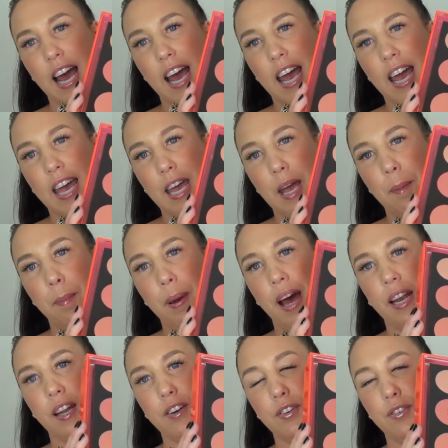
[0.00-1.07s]
a
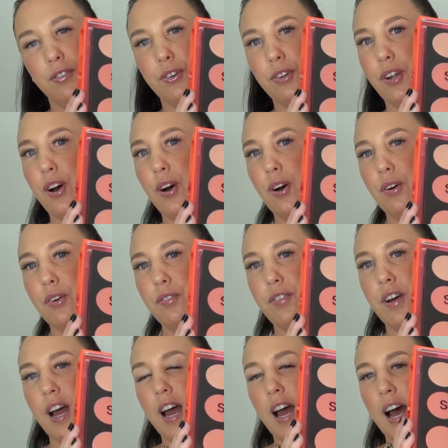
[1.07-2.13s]
palette full of
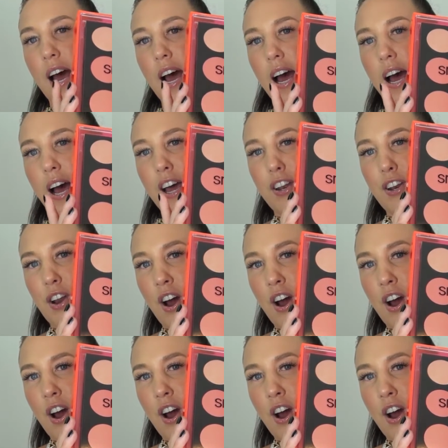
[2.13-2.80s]
9